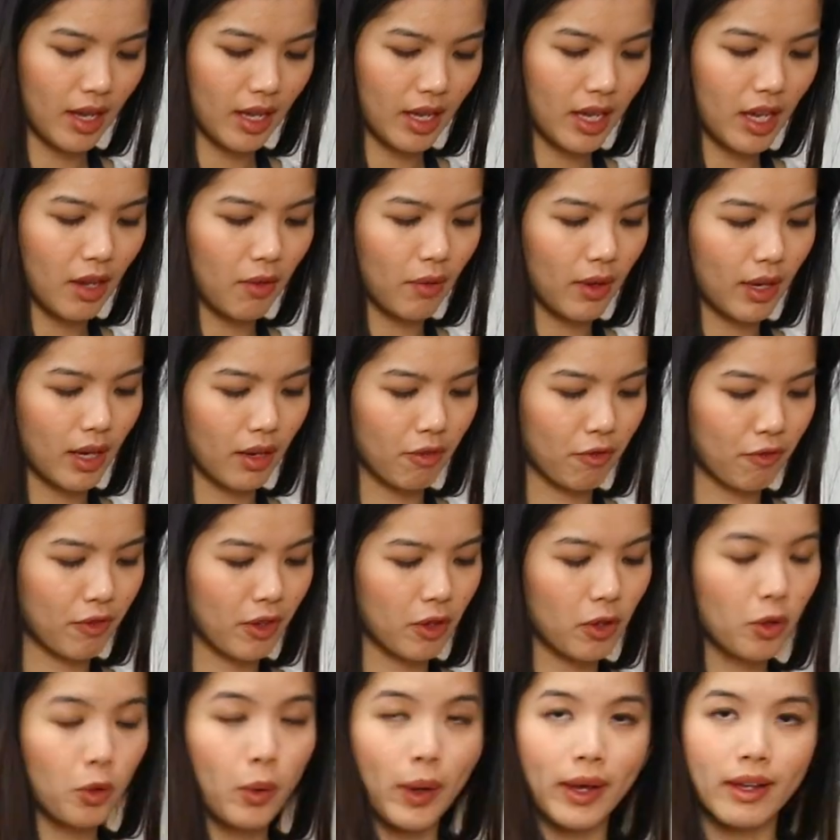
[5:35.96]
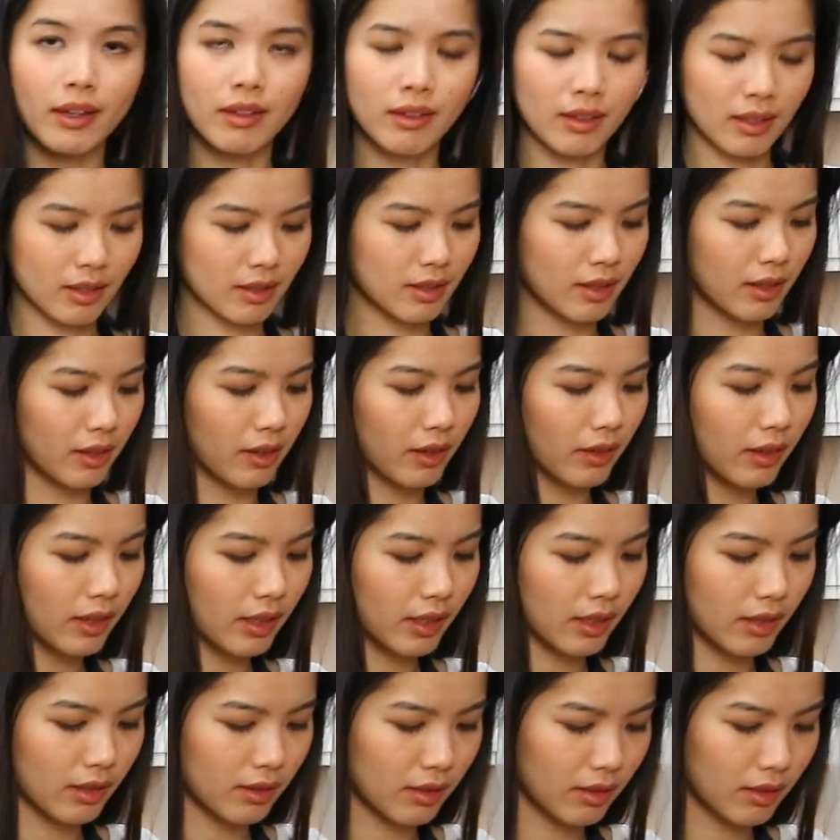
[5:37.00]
Give it a few quick stirs.